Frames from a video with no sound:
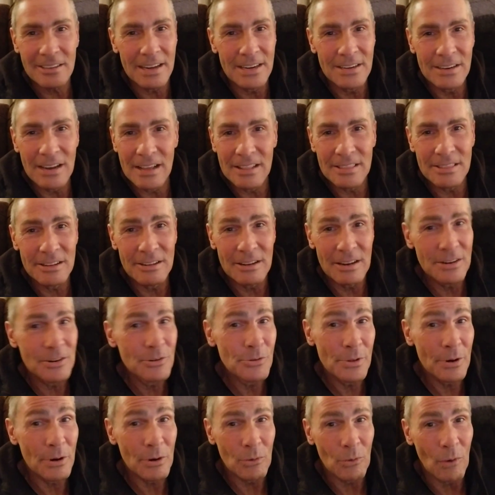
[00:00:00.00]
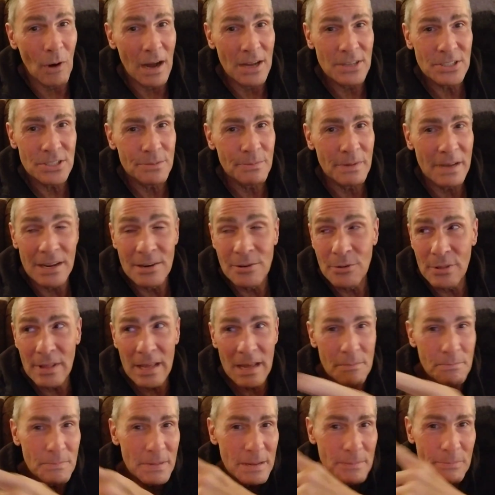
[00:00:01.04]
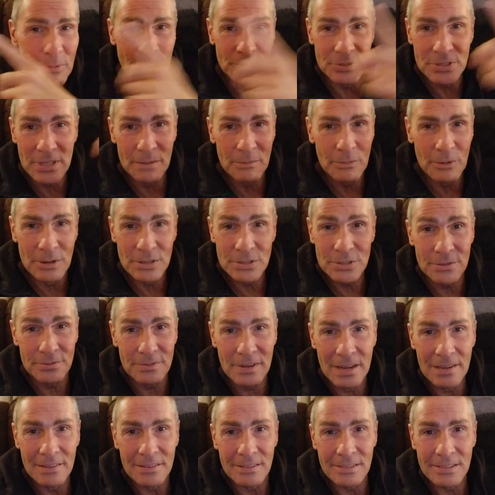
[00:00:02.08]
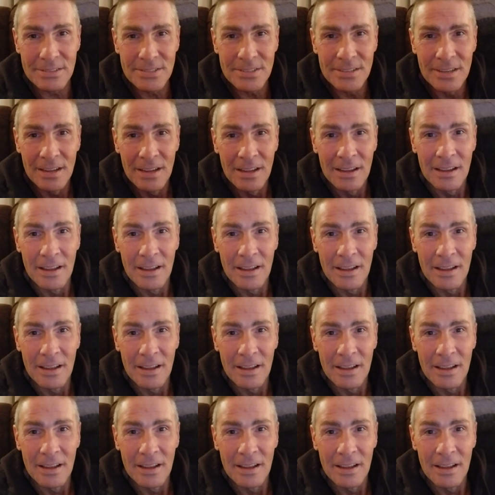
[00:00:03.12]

I, I, knew they were watching me. I knew they had people somewhere surveillance.